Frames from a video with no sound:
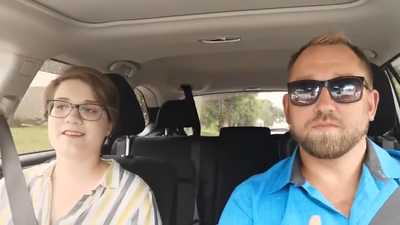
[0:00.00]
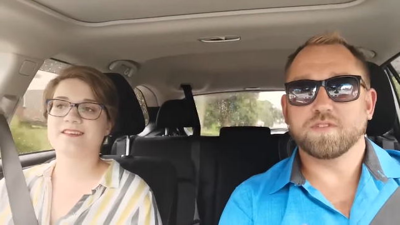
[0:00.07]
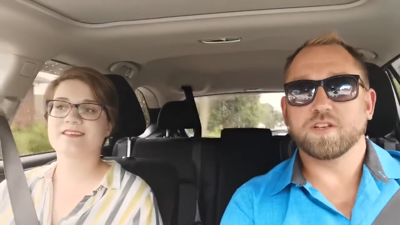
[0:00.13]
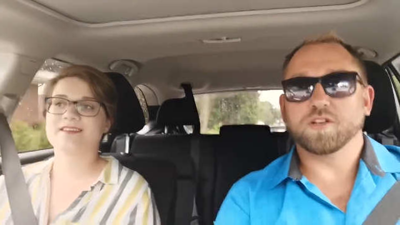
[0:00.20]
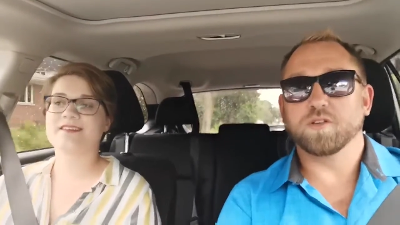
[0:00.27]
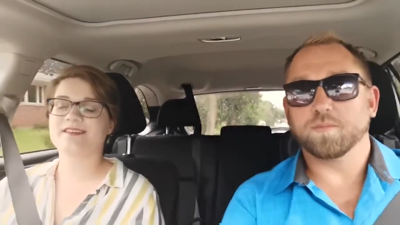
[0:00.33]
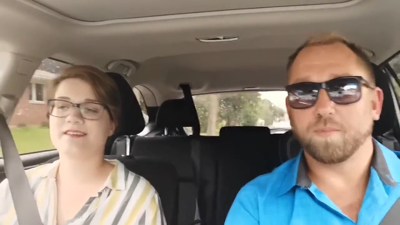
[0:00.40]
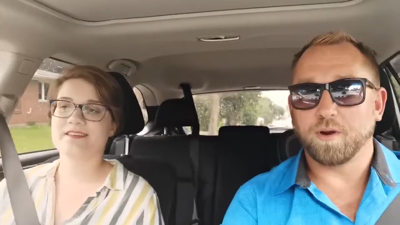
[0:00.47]
Speaker 1: you
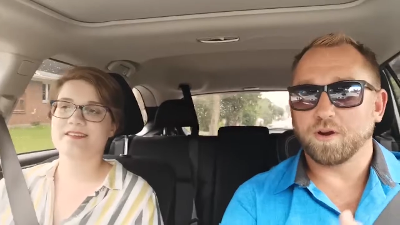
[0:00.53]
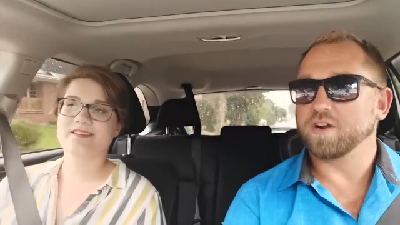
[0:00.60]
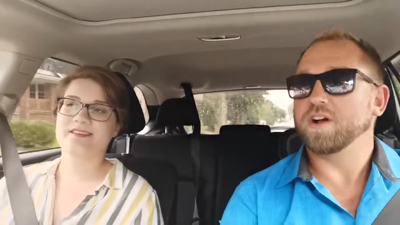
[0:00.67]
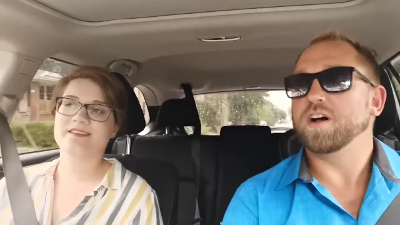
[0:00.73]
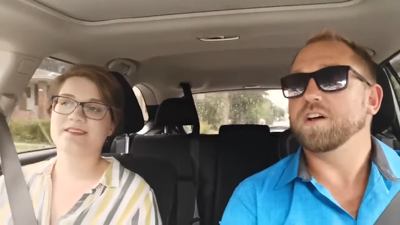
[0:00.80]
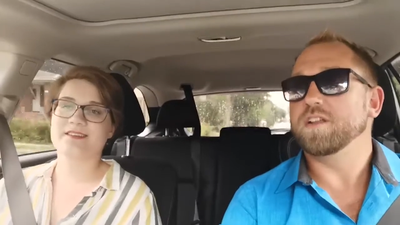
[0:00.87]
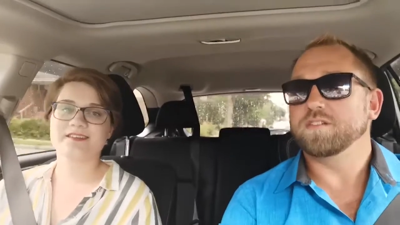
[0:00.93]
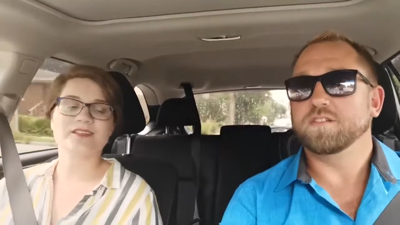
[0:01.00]
know, the
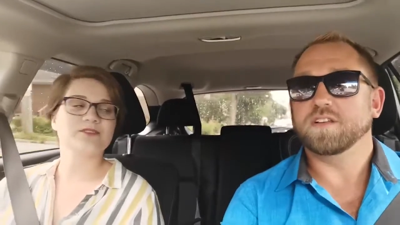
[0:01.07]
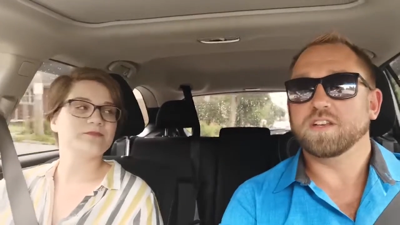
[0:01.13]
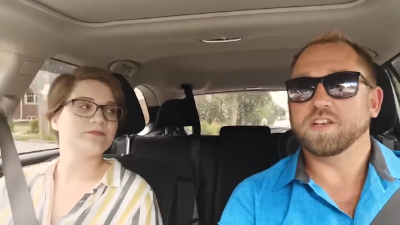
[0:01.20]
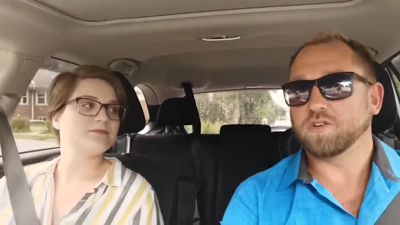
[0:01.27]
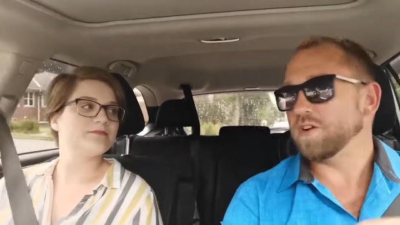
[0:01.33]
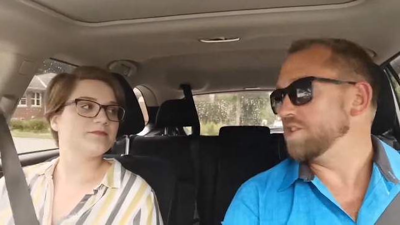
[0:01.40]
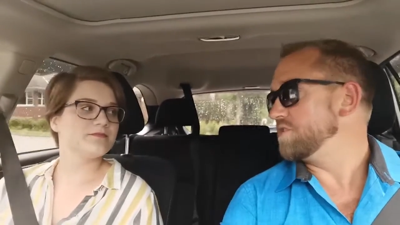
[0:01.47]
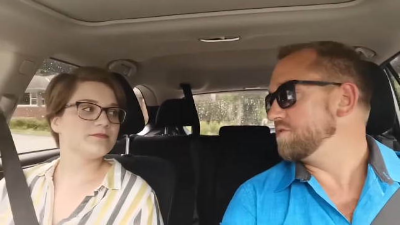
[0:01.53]
Pardot
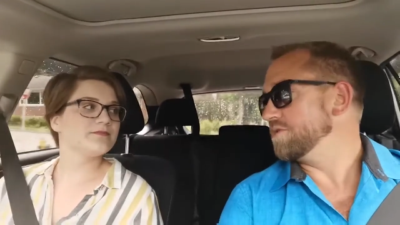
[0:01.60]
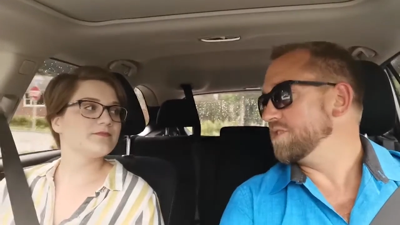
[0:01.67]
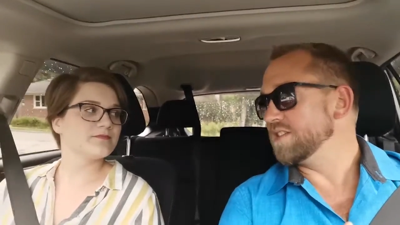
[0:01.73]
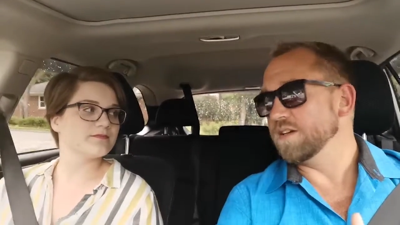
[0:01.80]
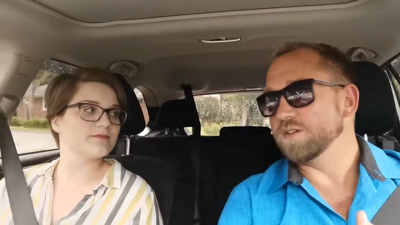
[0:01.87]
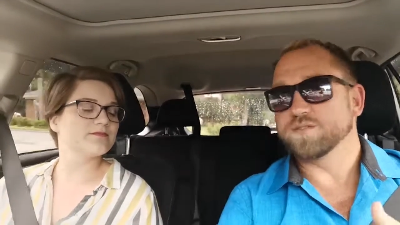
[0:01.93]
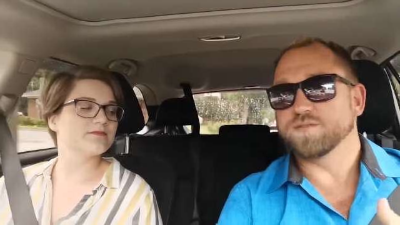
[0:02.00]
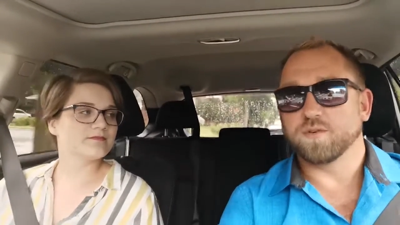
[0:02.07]
integration with
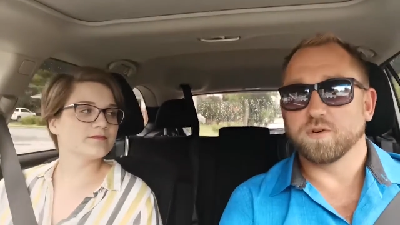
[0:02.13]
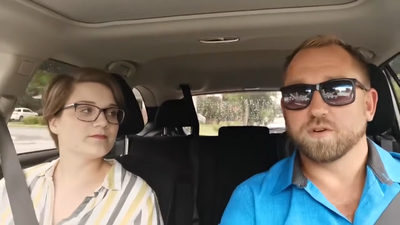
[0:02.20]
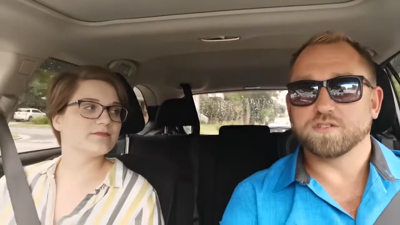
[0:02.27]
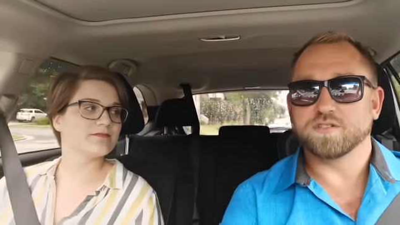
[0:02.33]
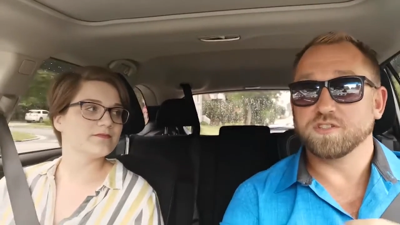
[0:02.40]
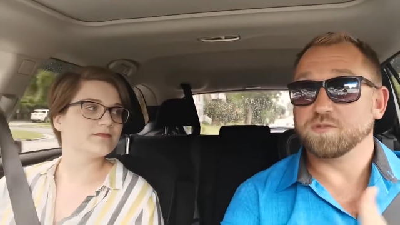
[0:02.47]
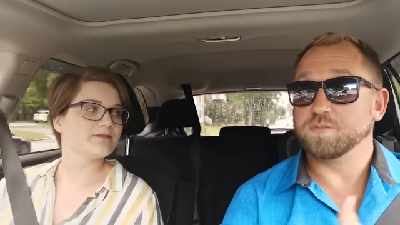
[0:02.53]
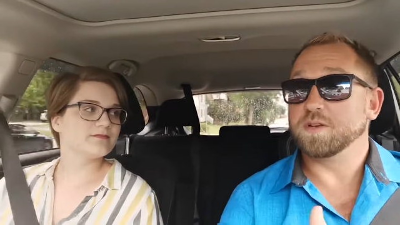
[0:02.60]

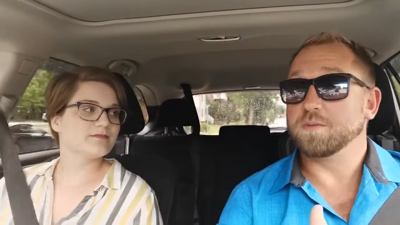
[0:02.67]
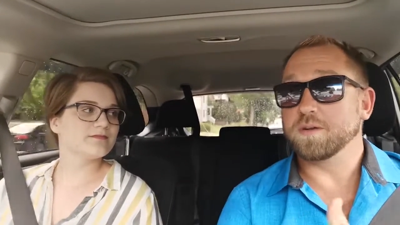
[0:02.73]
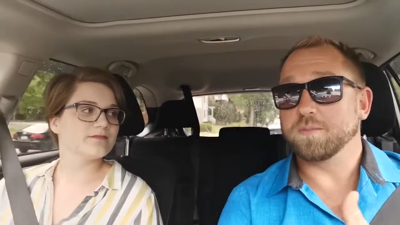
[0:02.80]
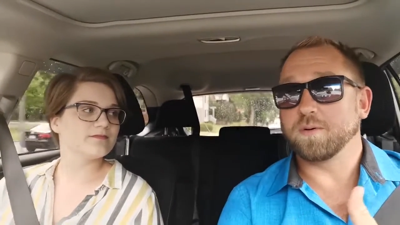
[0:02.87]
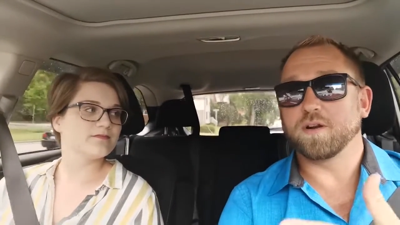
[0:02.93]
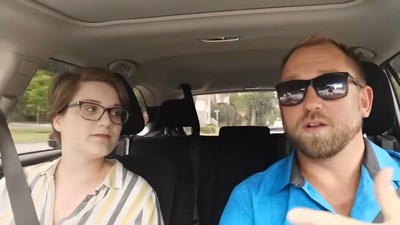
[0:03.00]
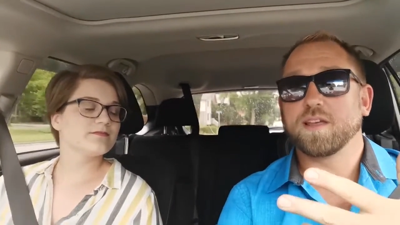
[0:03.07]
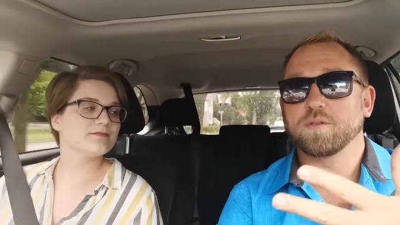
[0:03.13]
Salesforce, and you've been a big
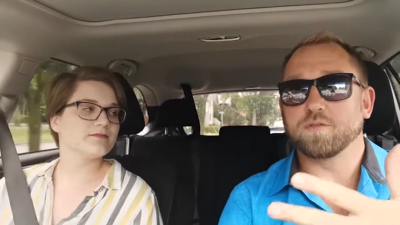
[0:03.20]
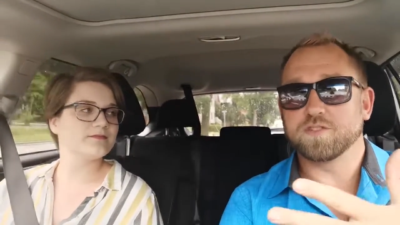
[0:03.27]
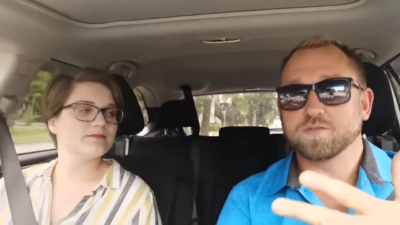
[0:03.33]
part of that,